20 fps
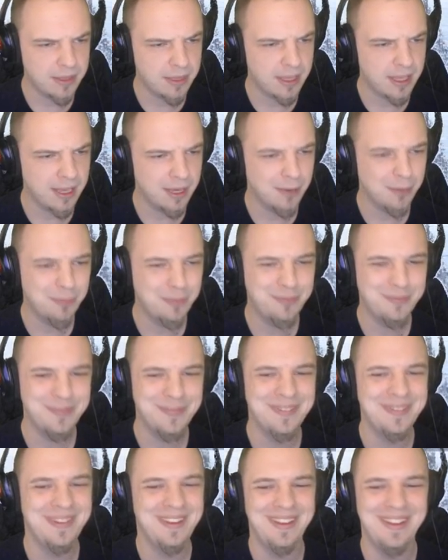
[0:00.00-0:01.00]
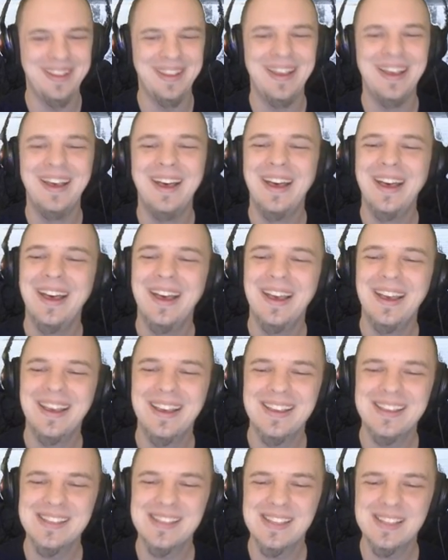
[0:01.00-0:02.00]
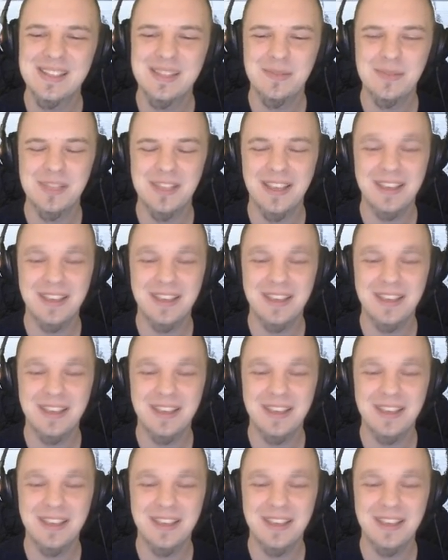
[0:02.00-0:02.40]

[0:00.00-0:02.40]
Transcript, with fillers: kind of thing. Because